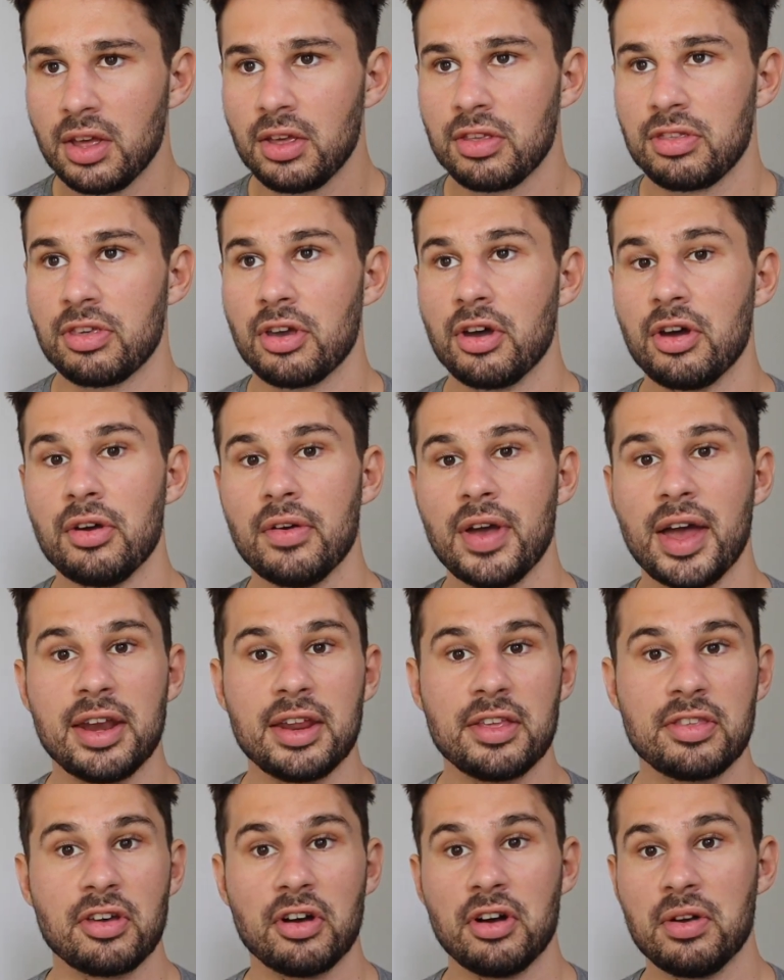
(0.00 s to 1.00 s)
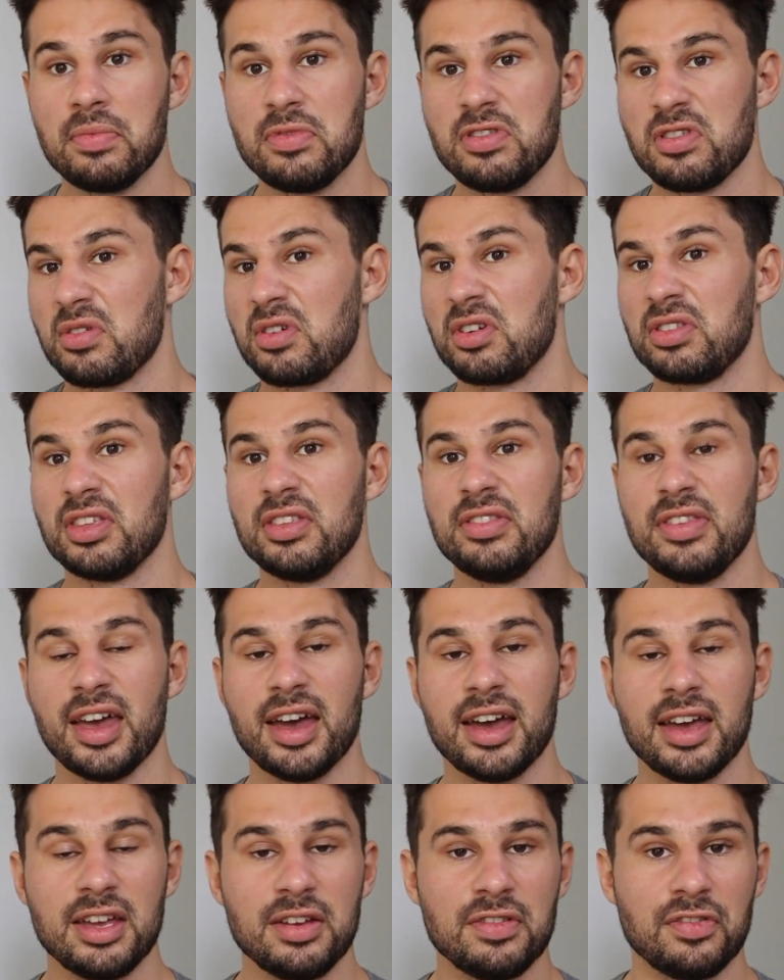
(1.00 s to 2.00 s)
So anytime during the
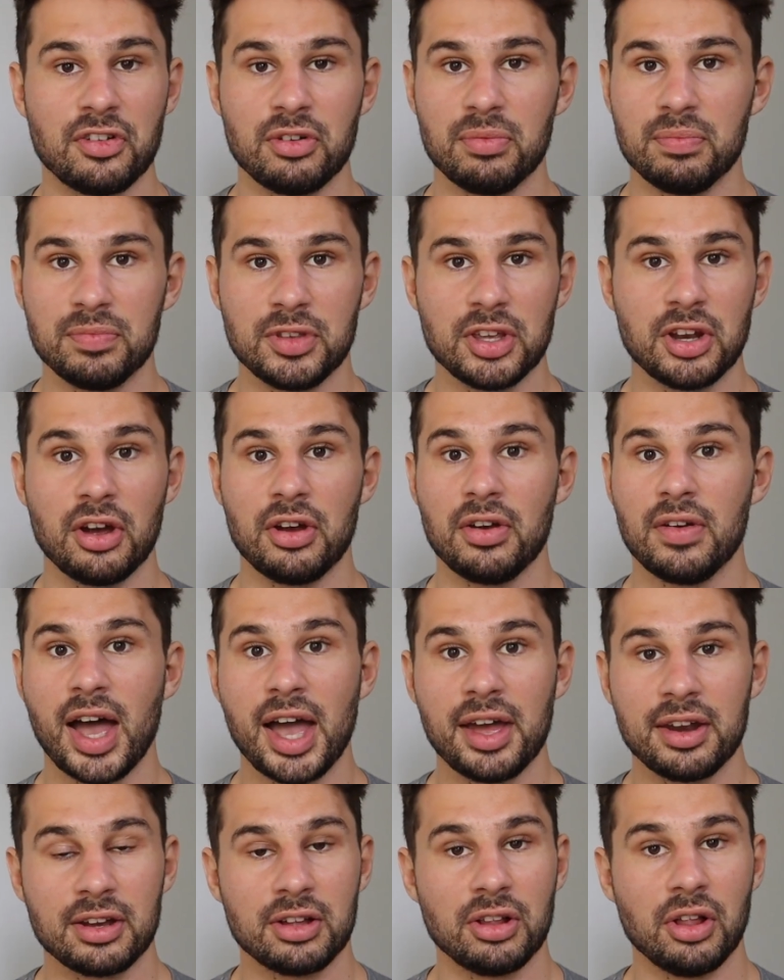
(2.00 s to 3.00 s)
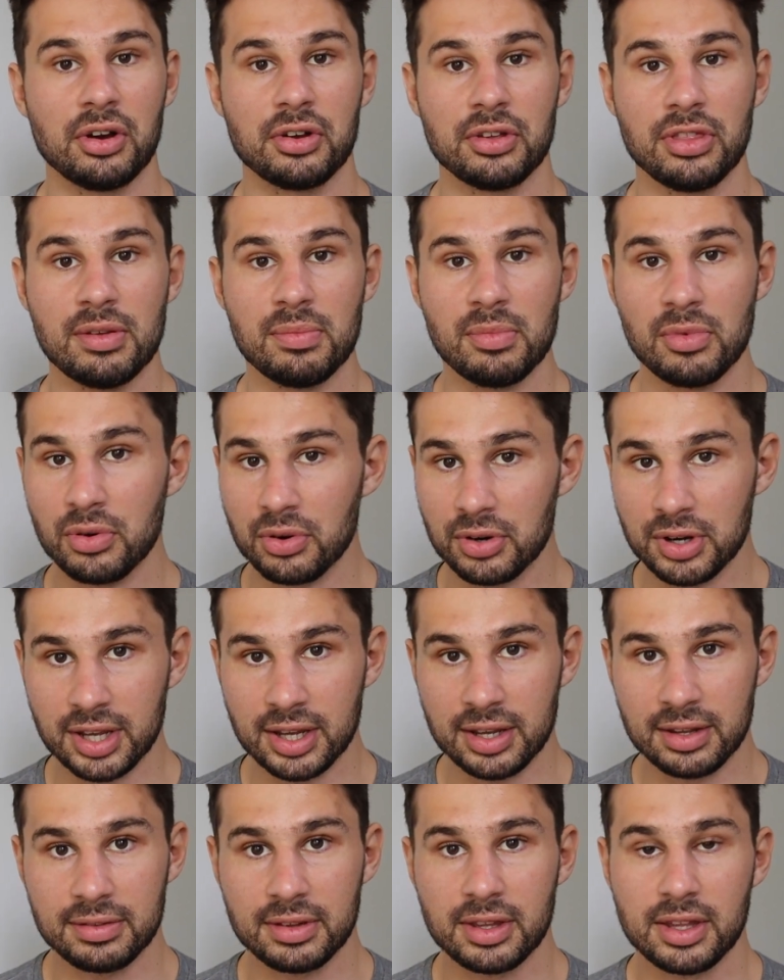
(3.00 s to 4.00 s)
day from 8 o'clock in the
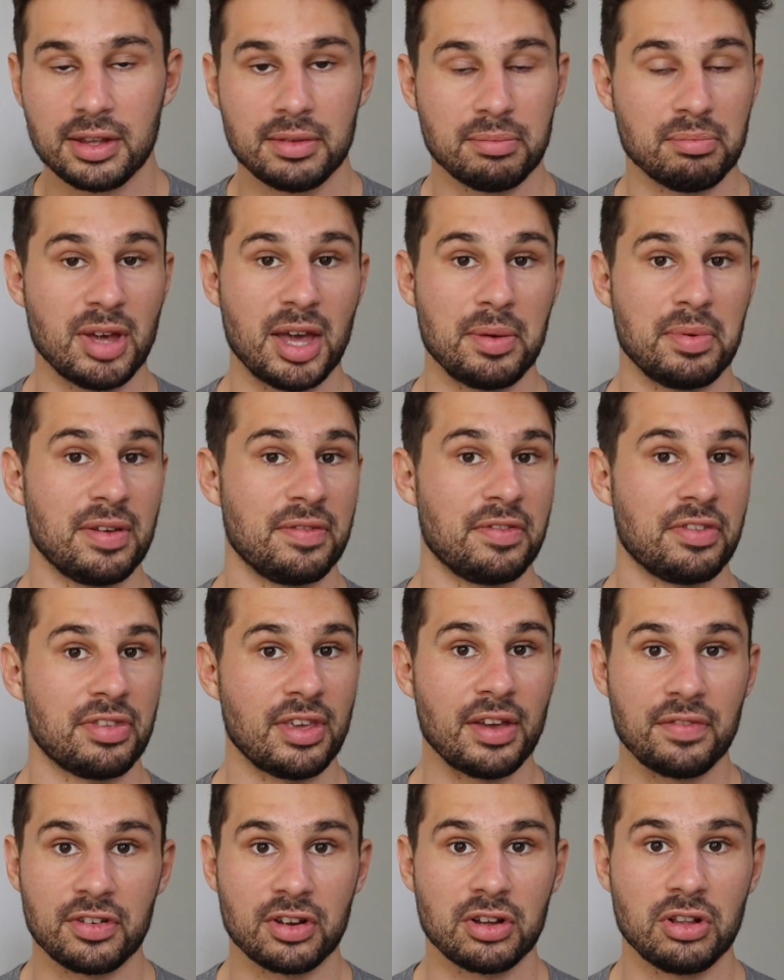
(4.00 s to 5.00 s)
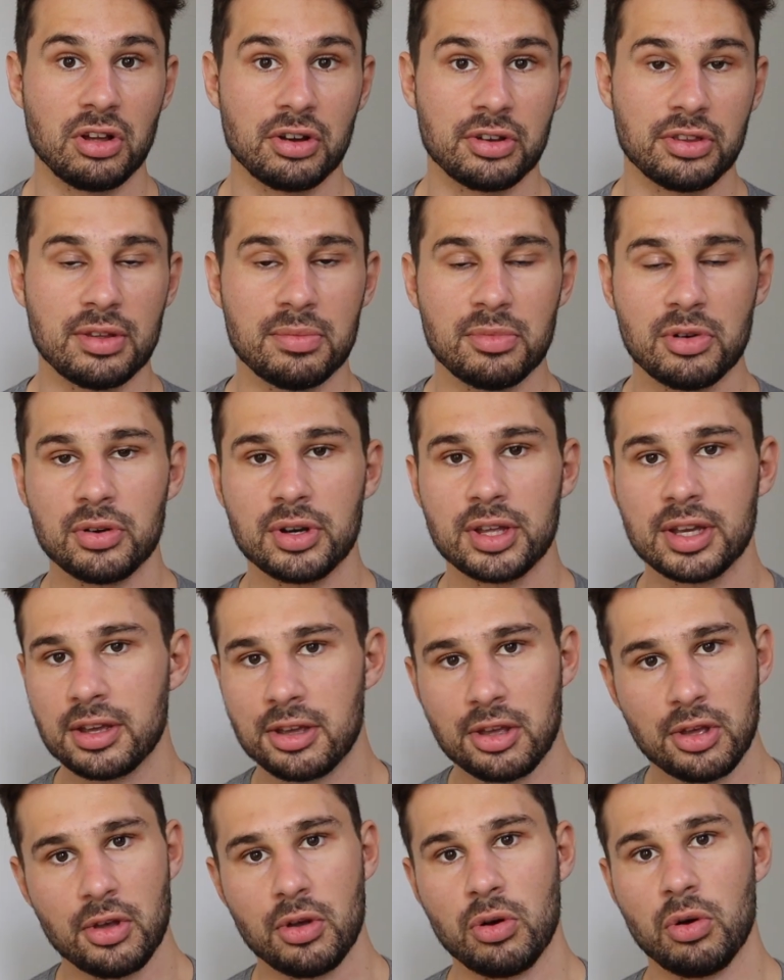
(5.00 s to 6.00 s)
morning, maybe even 7 o'clock in the morning,
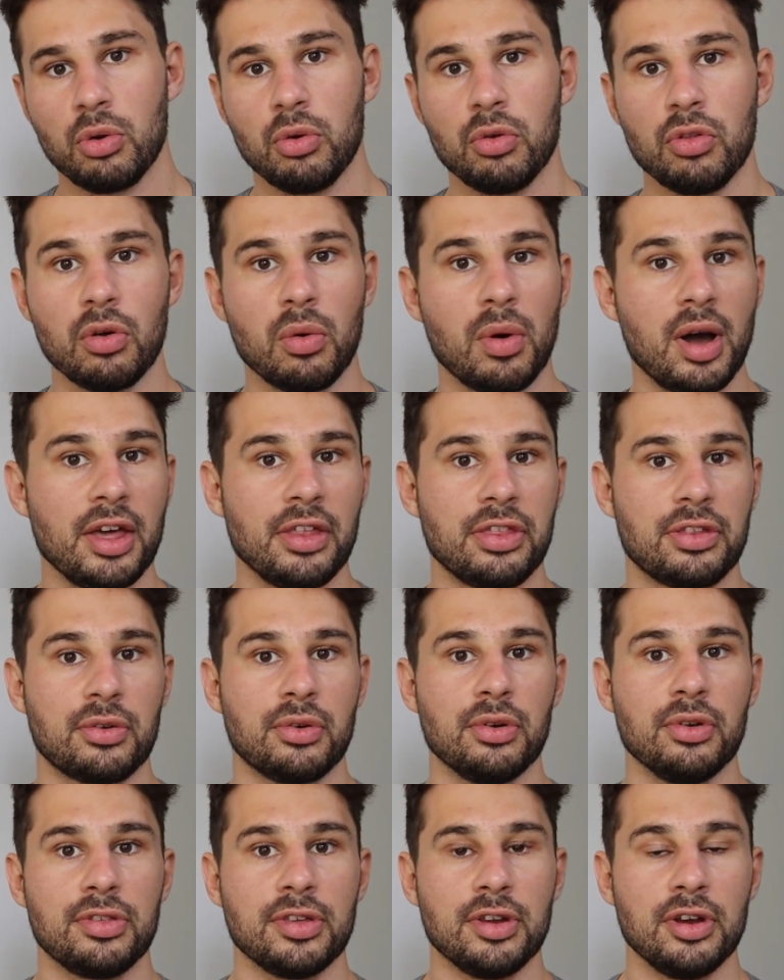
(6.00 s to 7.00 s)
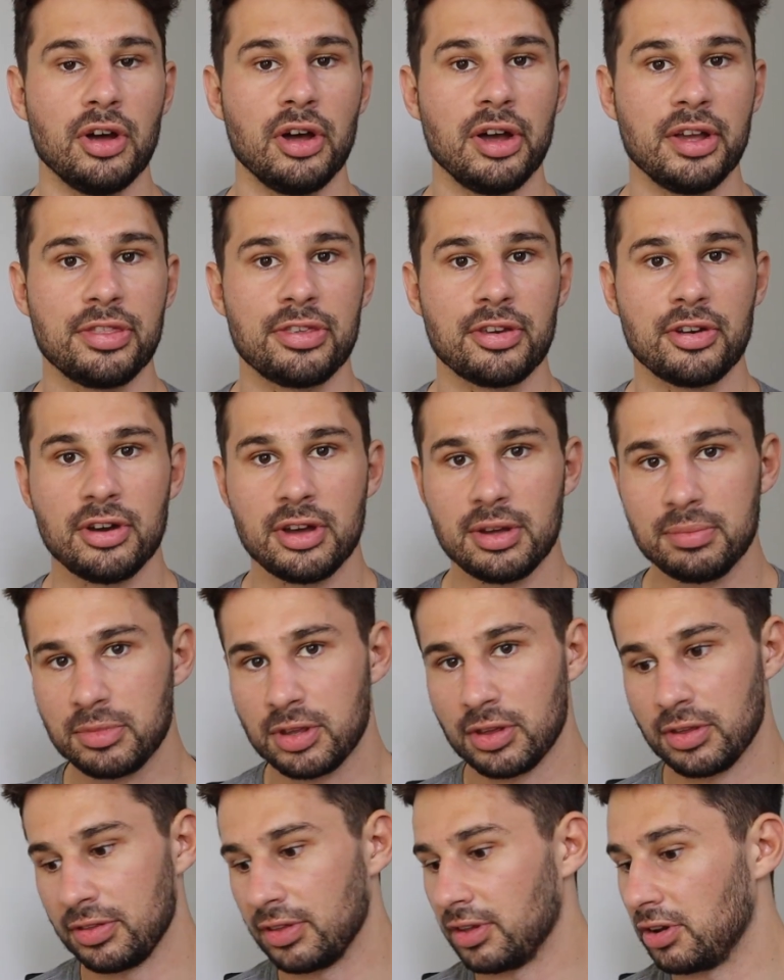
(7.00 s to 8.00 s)
all the way through to nighttime,
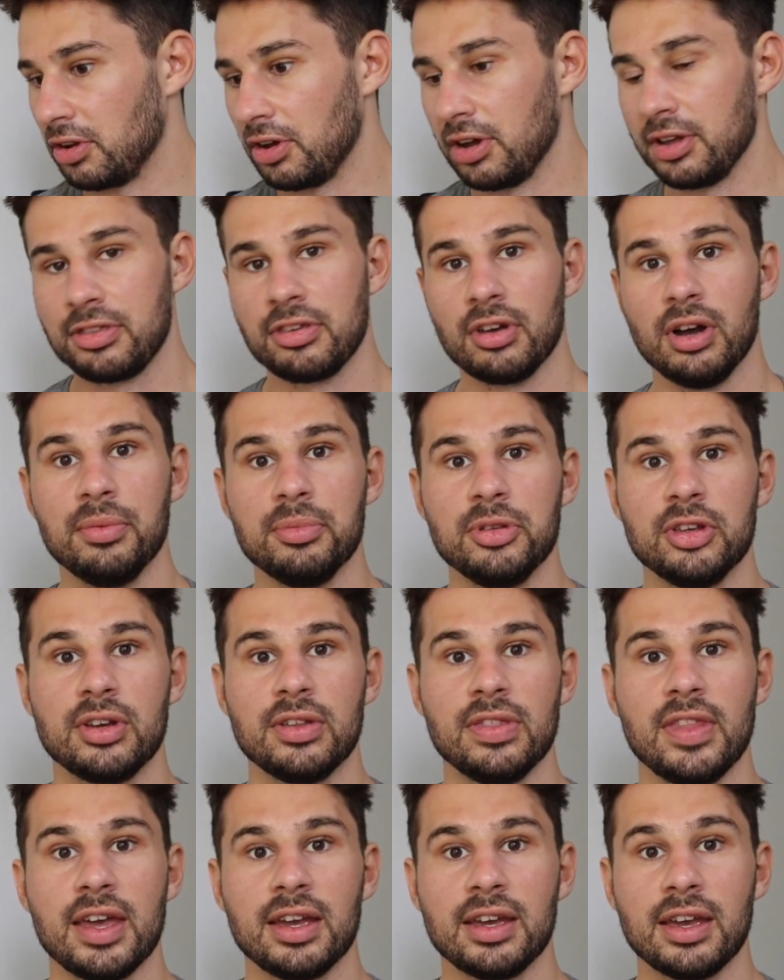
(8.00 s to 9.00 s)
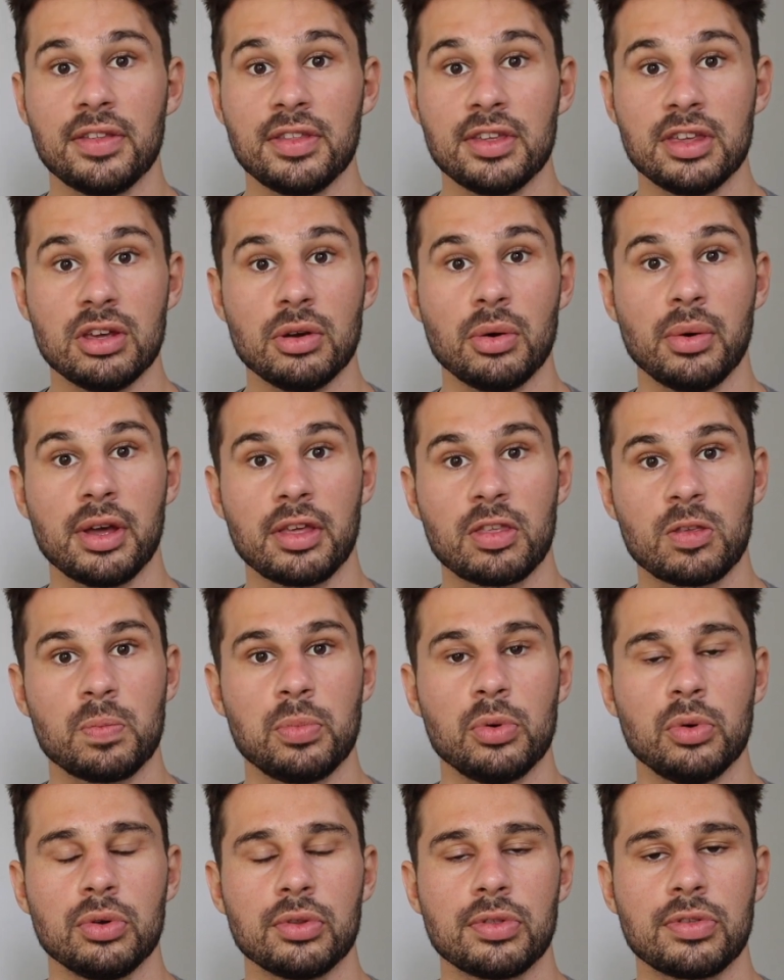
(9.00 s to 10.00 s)
because at nighttime you can then get the US
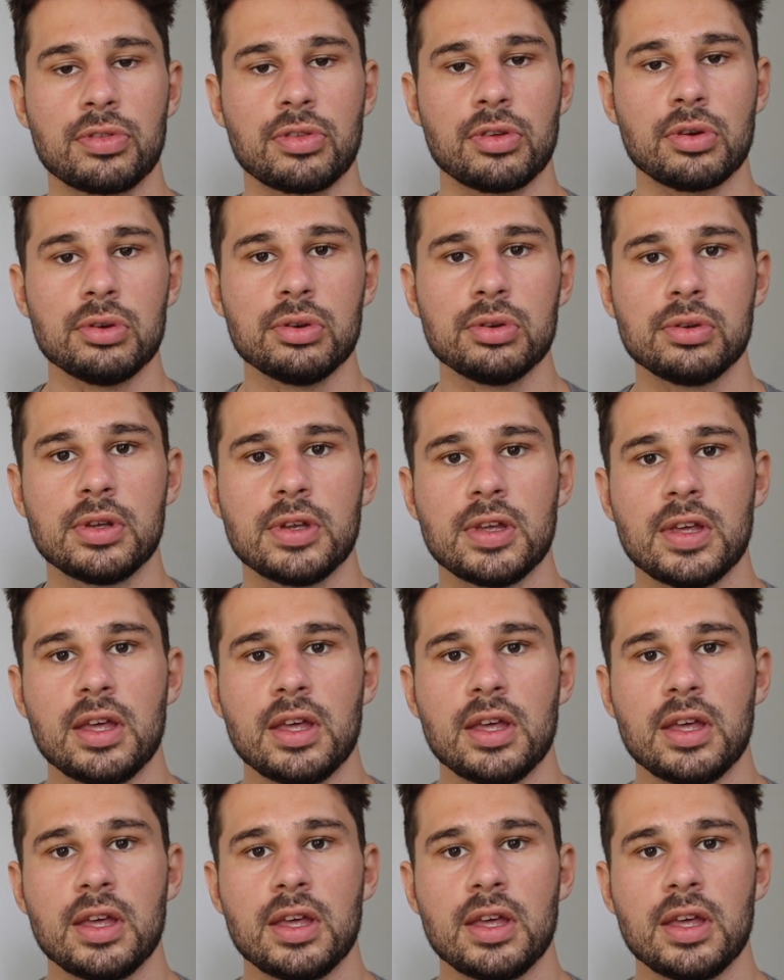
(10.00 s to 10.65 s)
sports too.